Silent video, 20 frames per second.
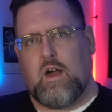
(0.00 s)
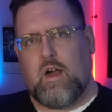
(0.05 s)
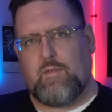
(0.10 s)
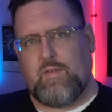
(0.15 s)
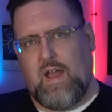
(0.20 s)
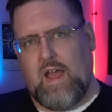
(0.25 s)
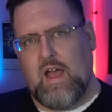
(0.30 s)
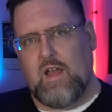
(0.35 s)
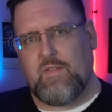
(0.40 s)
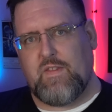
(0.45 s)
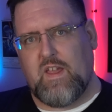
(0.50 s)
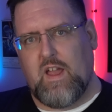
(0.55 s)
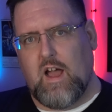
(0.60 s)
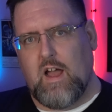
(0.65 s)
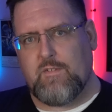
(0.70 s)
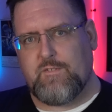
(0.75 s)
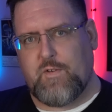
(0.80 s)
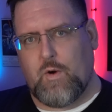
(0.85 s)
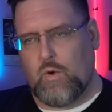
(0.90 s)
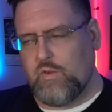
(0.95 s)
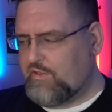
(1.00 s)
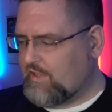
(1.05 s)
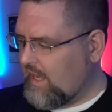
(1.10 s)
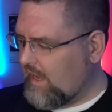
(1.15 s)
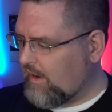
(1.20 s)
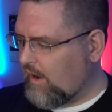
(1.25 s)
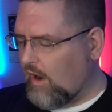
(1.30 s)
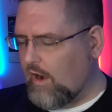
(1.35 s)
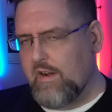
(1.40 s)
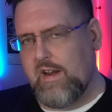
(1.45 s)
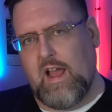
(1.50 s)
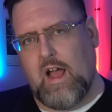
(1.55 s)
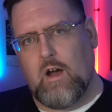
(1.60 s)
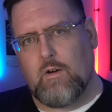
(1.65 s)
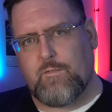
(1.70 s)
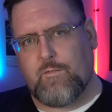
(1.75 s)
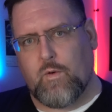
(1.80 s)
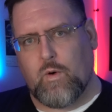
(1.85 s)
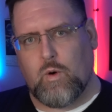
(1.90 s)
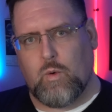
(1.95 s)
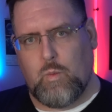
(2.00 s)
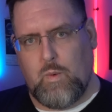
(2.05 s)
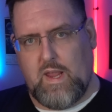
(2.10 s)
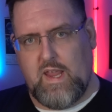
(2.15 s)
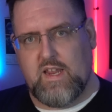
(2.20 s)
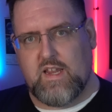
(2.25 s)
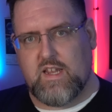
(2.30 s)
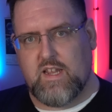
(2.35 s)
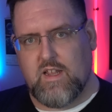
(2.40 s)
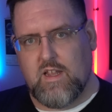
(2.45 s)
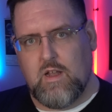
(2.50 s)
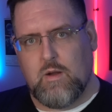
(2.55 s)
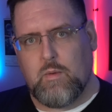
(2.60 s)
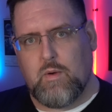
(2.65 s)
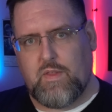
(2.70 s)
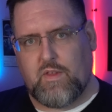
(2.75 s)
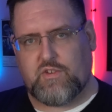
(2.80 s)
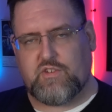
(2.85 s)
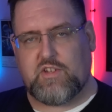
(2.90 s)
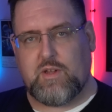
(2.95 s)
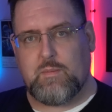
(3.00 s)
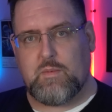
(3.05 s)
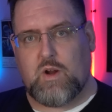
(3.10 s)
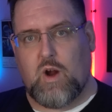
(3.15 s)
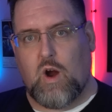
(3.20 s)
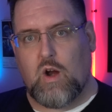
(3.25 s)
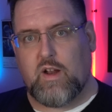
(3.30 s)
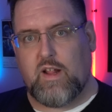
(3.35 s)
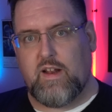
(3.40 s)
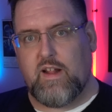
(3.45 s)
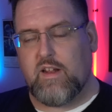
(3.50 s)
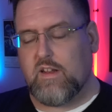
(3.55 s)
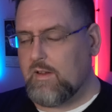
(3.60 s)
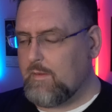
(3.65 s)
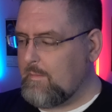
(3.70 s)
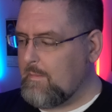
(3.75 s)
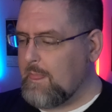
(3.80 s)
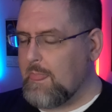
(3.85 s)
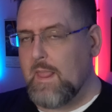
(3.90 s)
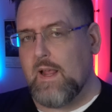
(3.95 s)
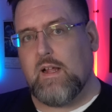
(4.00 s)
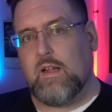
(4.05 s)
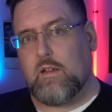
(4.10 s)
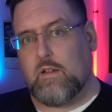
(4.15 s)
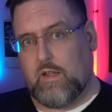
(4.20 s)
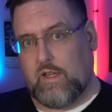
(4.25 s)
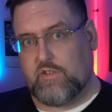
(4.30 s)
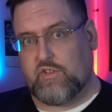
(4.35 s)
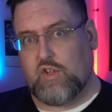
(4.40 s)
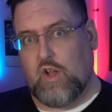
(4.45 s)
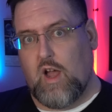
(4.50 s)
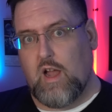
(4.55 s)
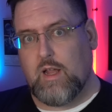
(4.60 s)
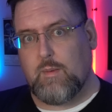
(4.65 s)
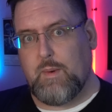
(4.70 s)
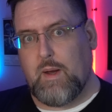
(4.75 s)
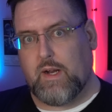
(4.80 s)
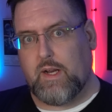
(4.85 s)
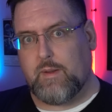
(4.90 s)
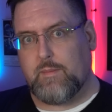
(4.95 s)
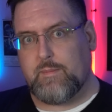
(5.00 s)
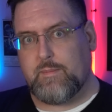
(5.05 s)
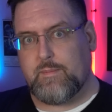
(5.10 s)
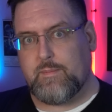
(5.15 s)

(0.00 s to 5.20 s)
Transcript: I've had the iPhone XR now for a week with a SIM card in it. Let's talk about it.